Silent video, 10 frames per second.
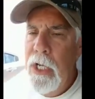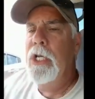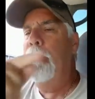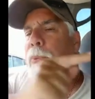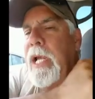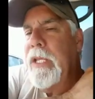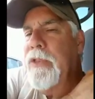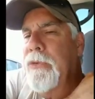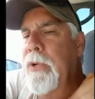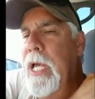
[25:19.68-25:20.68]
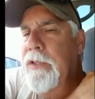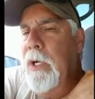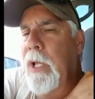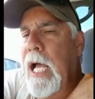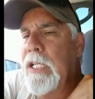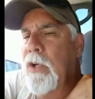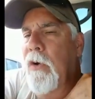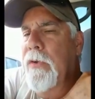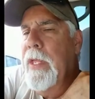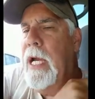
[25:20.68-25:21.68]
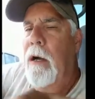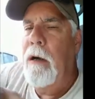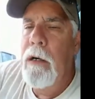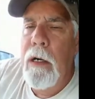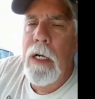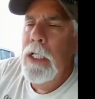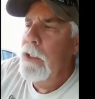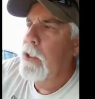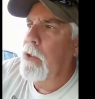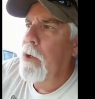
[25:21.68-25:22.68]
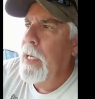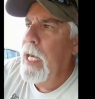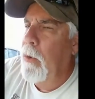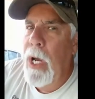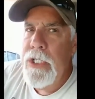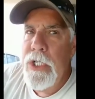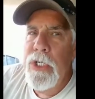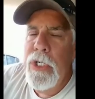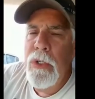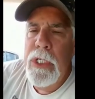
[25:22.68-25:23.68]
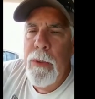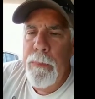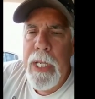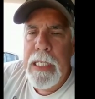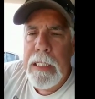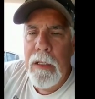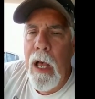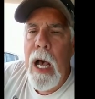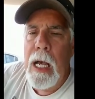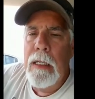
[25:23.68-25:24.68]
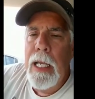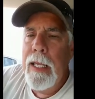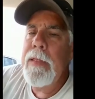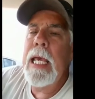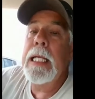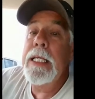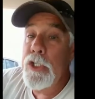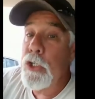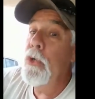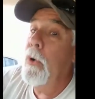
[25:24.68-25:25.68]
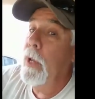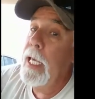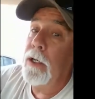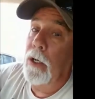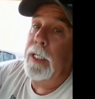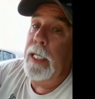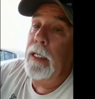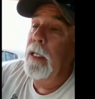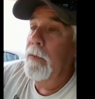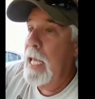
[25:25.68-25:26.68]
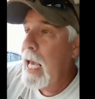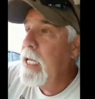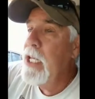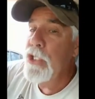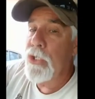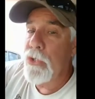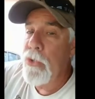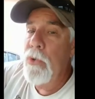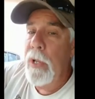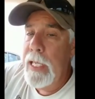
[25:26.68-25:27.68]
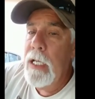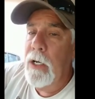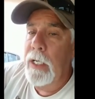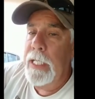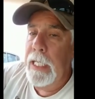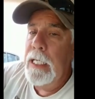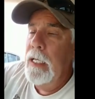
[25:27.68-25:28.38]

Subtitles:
you're breaking three other laws over there. So no matter what you're doing, you're breaking a law. And that is true anarchy. That is true anarchy.